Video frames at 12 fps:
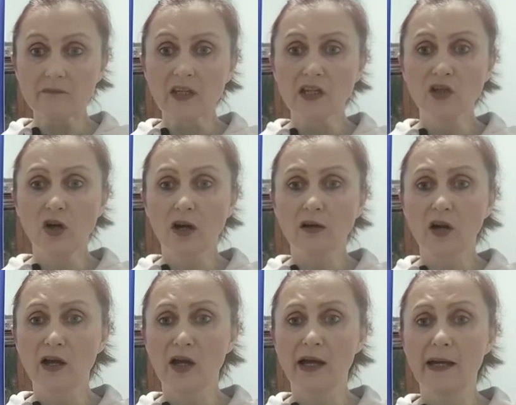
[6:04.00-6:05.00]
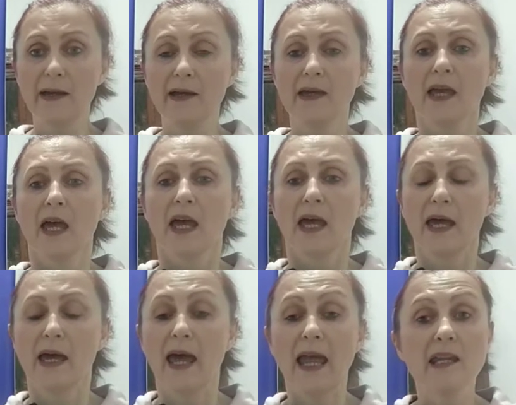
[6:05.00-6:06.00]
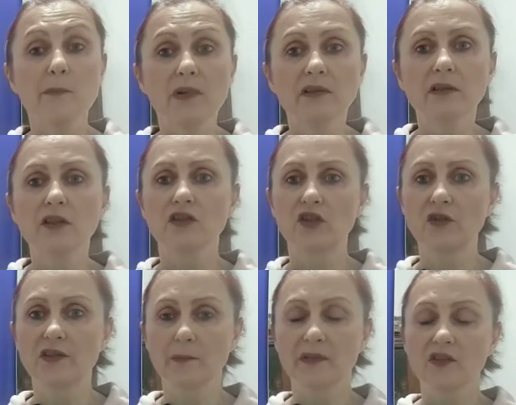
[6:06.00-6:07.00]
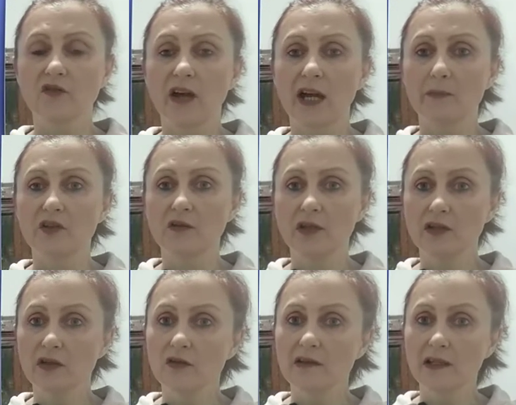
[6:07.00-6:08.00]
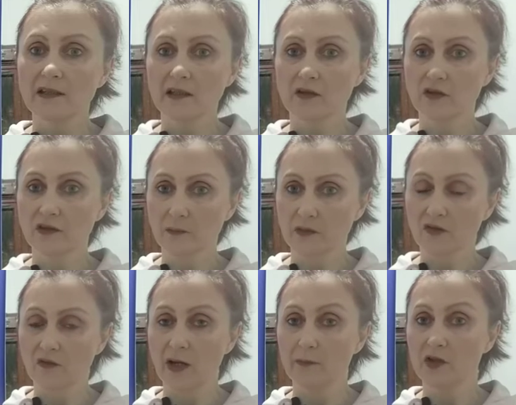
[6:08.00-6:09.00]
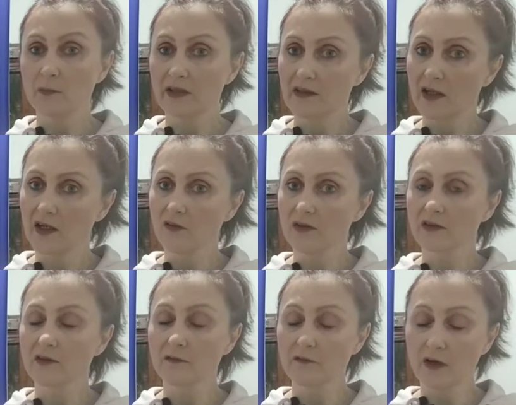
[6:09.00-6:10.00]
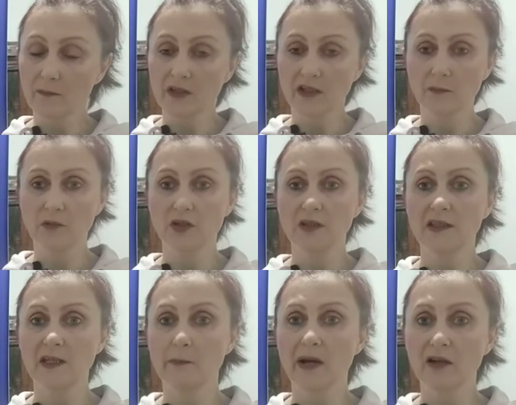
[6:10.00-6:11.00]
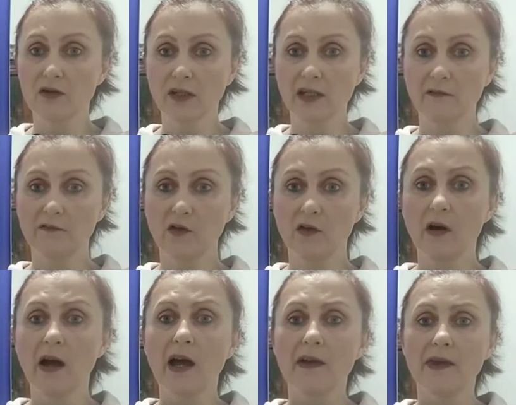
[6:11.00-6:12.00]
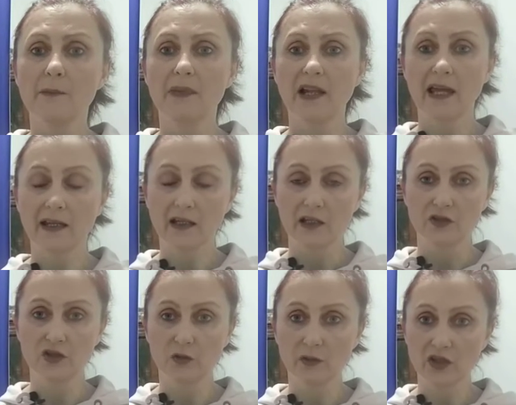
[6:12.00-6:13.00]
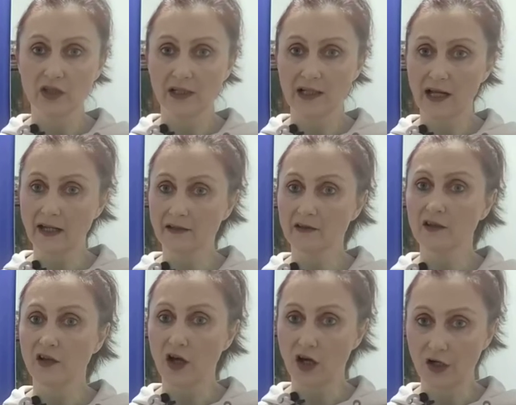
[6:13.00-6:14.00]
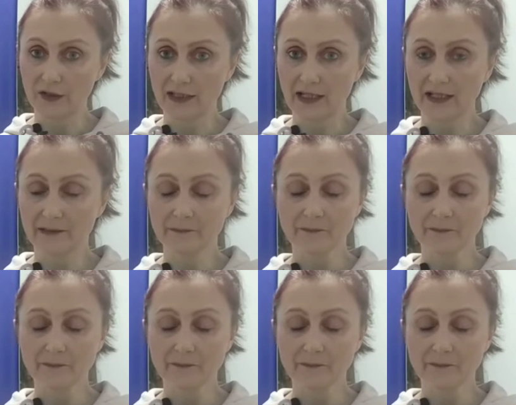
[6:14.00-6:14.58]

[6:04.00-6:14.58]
you are able to subscribe to the newsletter and to subscribe to materials from the community by looking for the Black Jewish Alliance online.